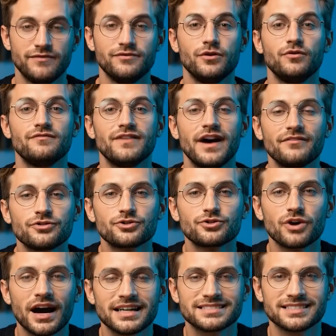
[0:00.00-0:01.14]
If you have never
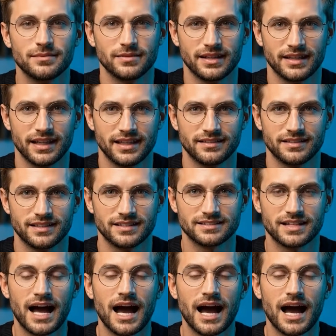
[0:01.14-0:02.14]
tried something like this,